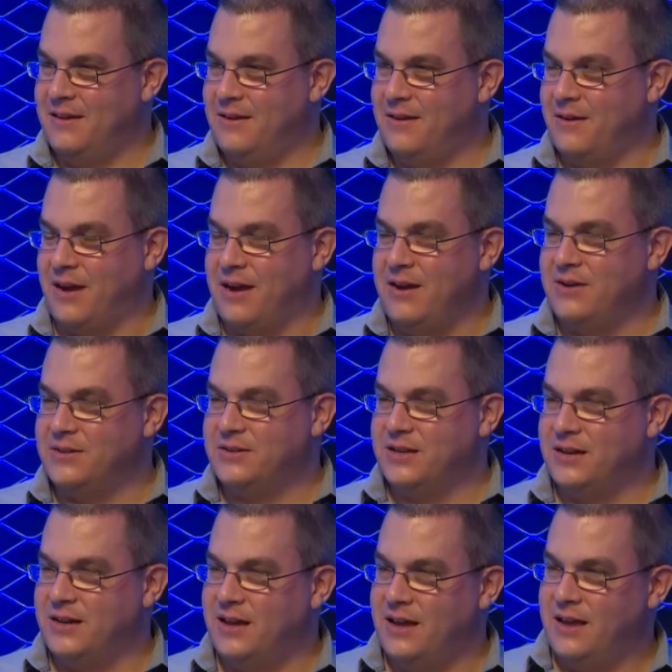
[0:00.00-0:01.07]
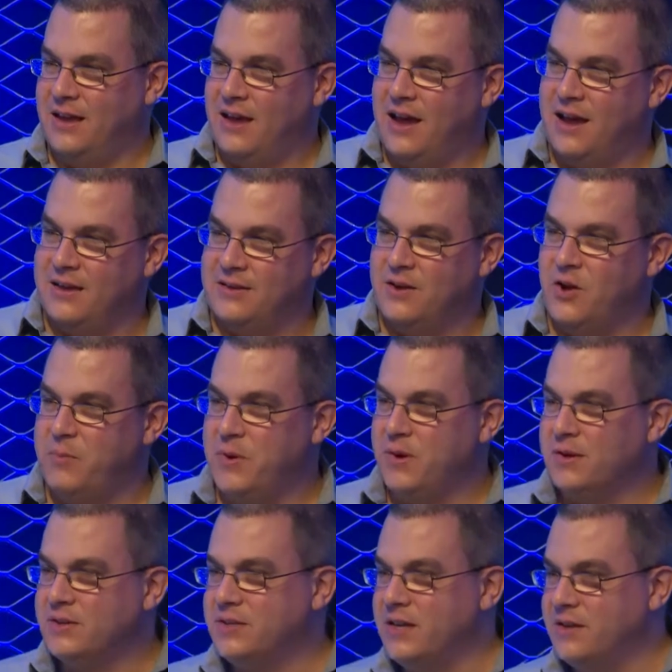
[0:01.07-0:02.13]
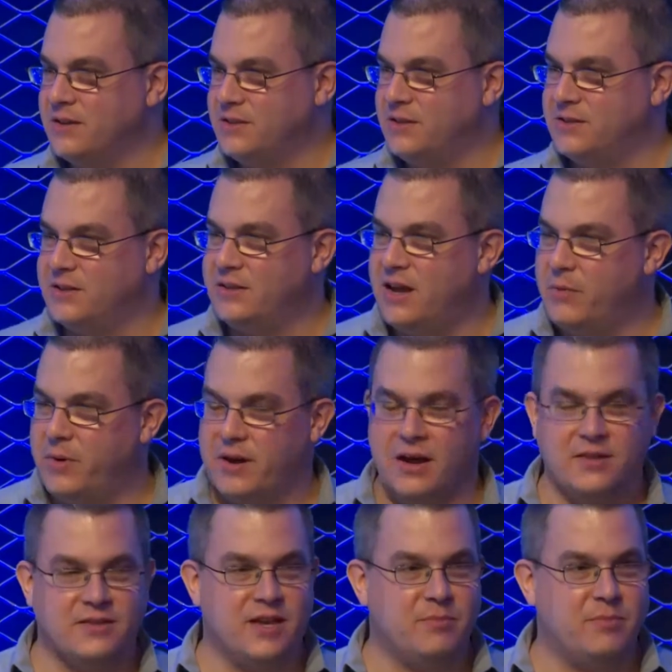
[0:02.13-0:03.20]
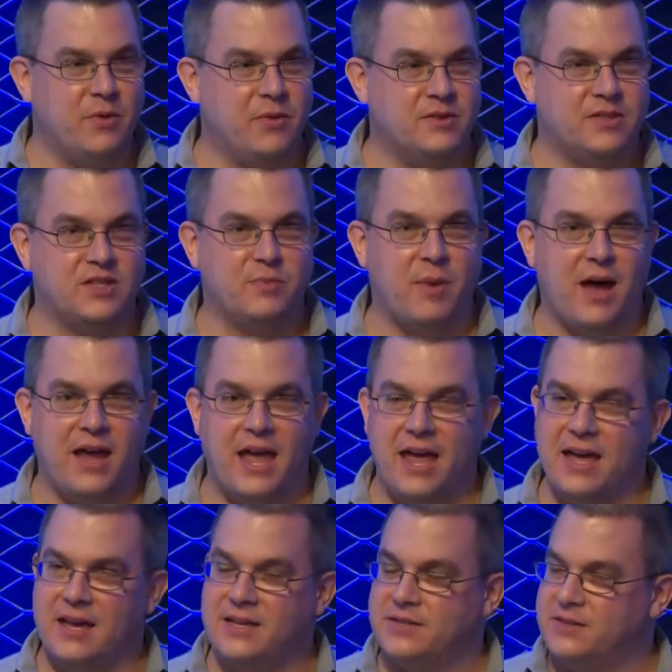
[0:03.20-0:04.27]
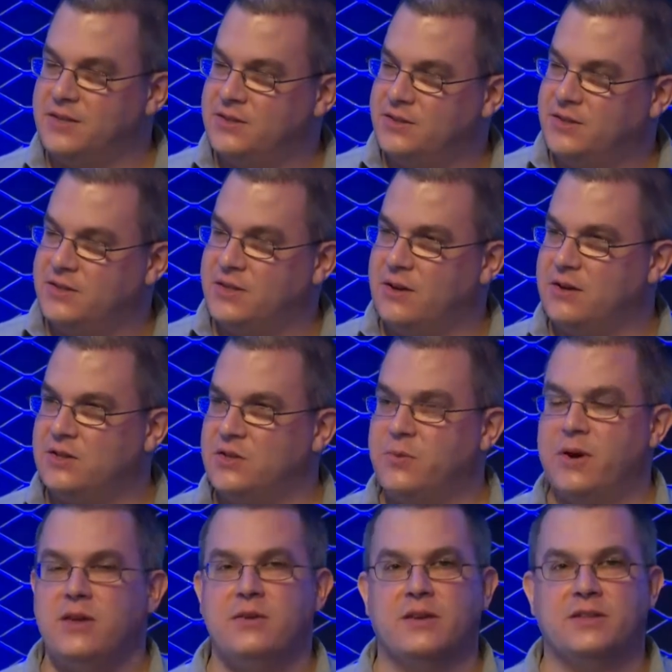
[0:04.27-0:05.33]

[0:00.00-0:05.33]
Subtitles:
Okay, here's a, I hope you can see this. Here's a network example. This is my AS. This just tells you what you can